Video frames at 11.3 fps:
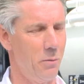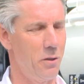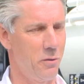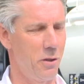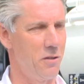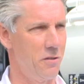
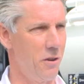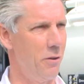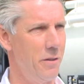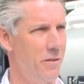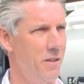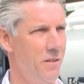restrictions are
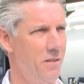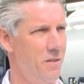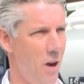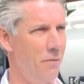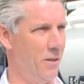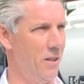even
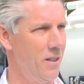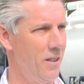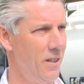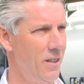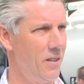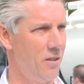tougher
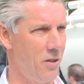to